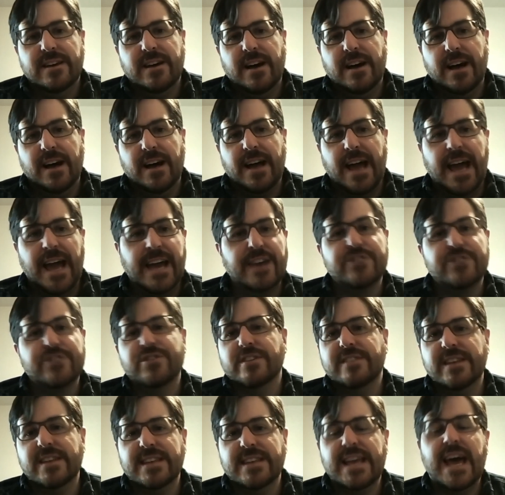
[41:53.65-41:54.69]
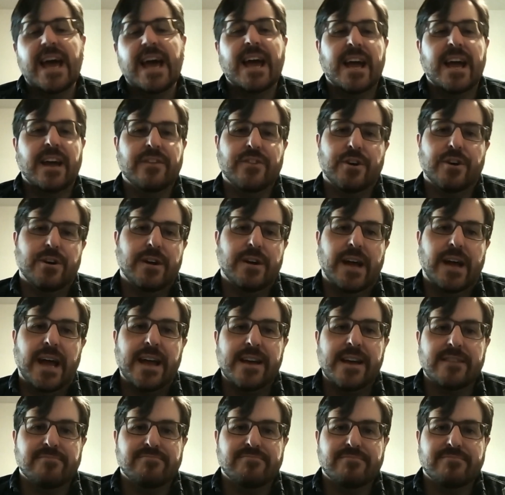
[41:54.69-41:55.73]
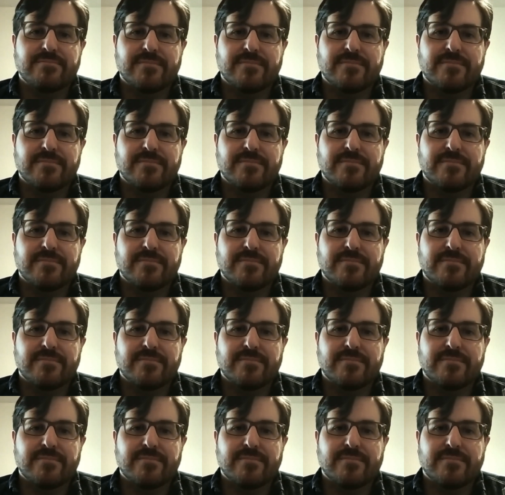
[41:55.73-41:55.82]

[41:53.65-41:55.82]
uh, Asia today, and they're a